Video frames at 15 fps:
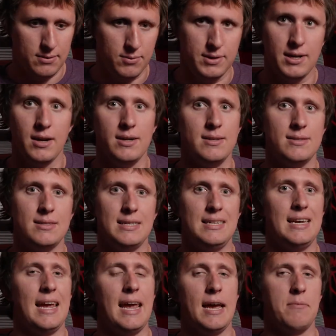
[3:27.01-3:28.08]

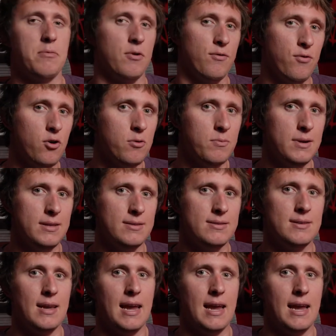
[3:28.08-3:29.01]
redundancy and performance.